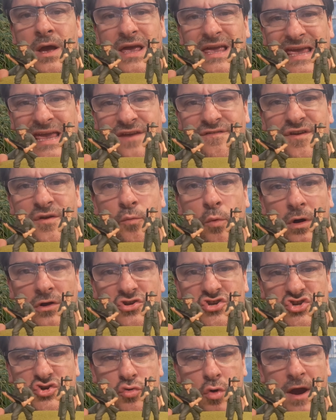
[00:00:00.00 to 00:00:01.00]
Even while
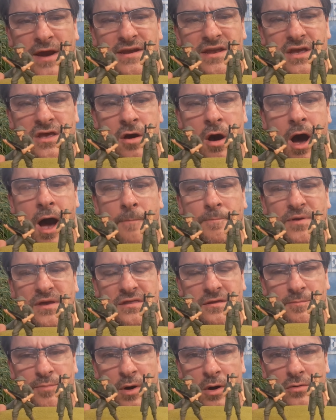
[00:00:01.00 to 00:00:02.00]
trying to copy
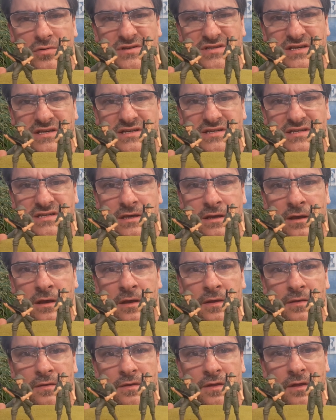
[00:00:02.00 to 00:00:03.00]
the poses,
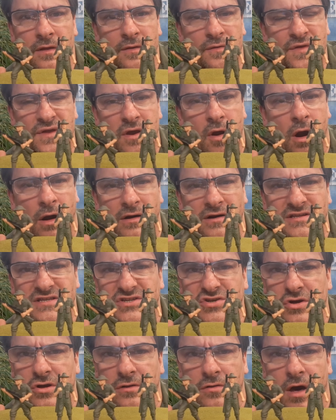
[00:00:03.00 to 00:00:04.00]
the
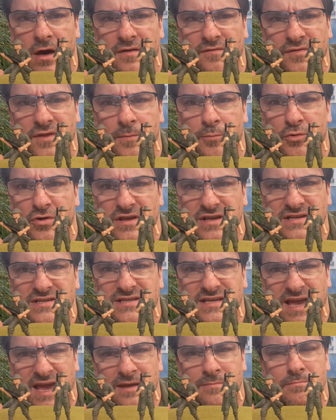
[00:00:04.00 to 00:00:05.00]
artist took a lot of
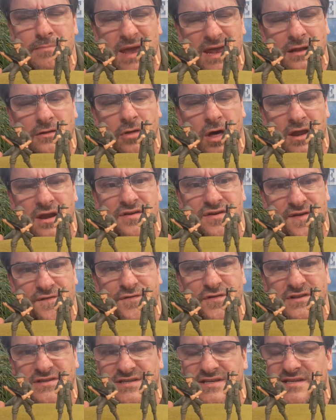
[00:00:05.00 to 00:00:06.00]
liberties and made a lot of
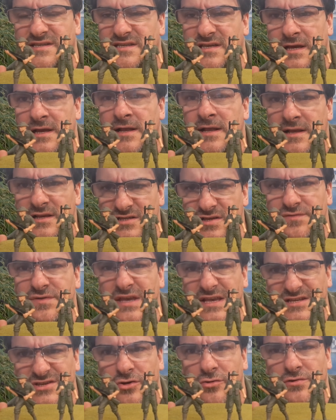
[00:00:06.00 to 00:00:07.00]
differences. So
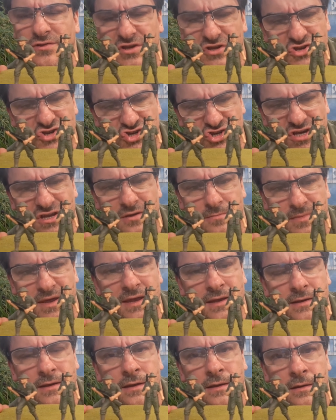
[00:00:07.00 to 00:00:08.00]
these are
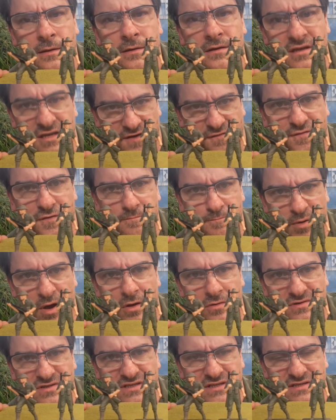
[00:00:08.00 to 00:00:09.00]
legitimate different
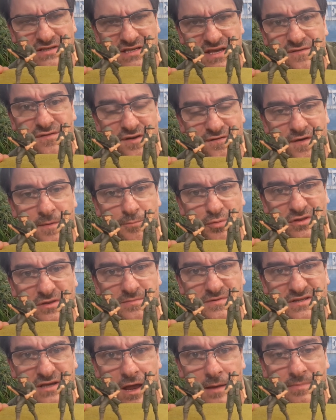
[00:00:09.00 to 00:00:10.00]
poses. Even if I put
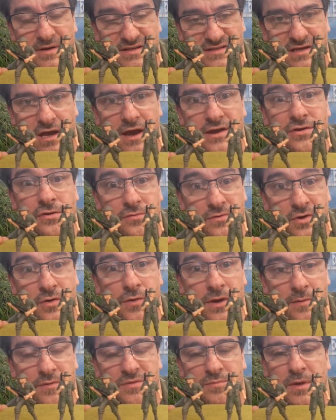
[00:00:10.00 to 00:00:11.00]
them side by side, you'd
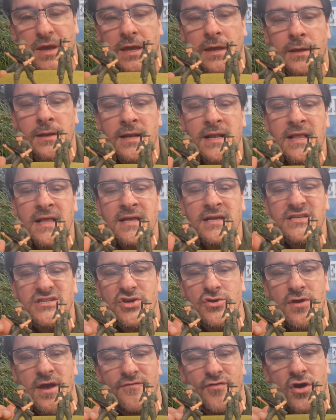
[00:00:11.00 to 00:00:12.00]
agree with me.
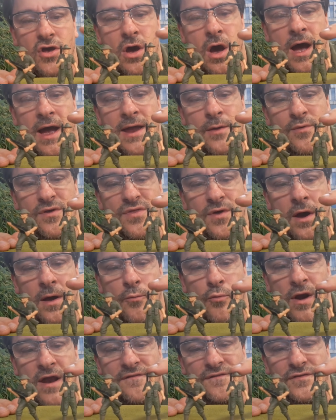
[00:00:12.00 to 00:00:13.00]
So you have a guy with a
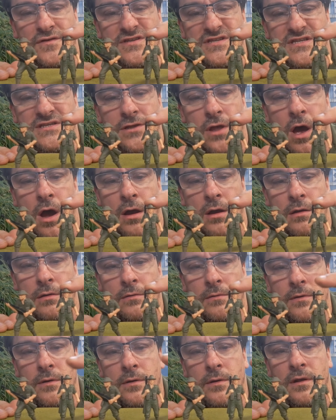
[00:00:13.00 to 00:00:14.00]
rifle
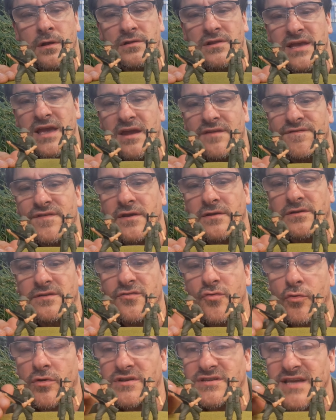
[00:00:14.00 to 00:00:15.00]
slung, Lee Enfield, of
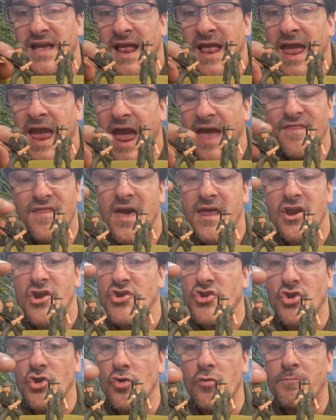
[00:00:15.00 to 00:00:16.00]
course, and then a
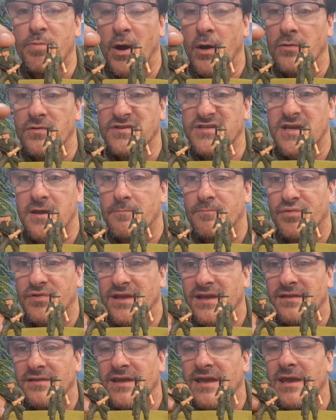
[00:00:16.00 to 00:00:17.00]
new pose
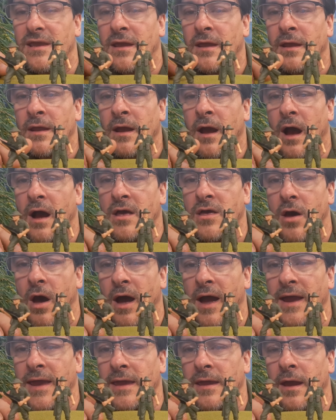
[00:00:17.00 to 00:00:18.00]
completely, a
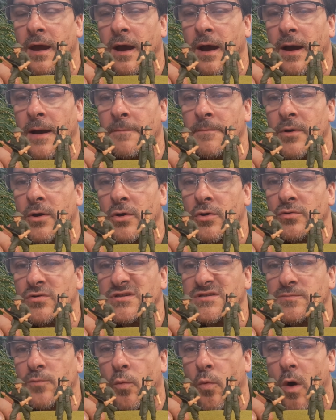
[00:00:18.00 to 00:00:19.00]
guy
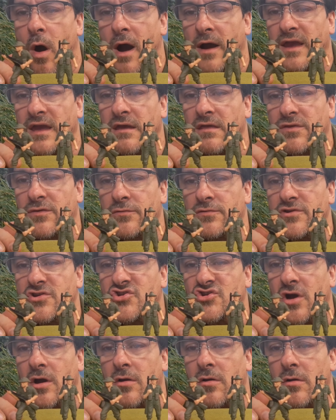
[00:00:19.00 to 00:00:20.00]
who's walking through the
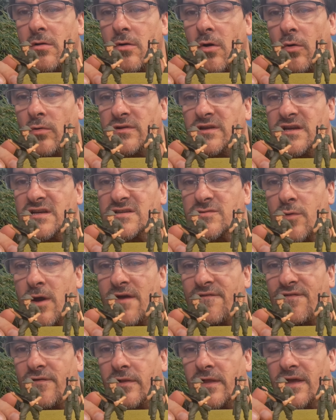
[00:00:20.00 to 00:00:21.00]
jungle holding his
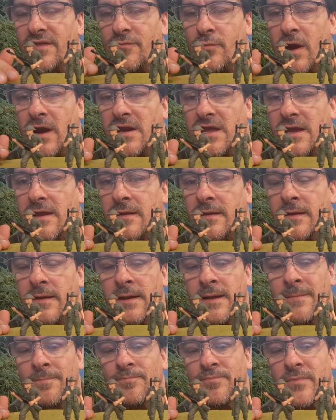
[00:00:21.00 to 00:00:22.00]
rifle at ready.
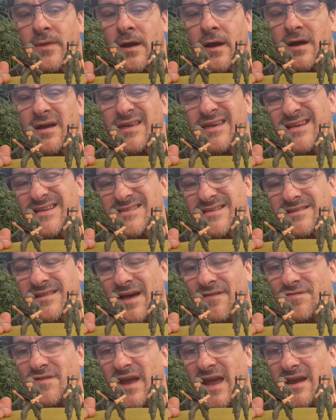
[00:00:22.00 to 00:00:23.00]
He is a
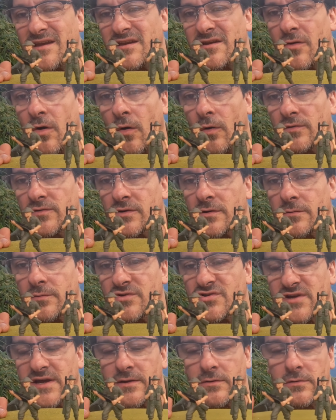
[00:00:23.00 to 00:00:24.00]
left-handed holder,
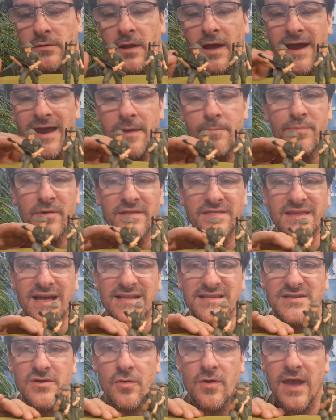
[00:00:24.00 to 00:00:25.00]
which I don't like, but
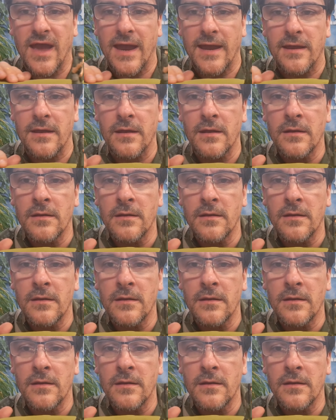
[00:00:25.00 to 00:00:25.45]
that's okay.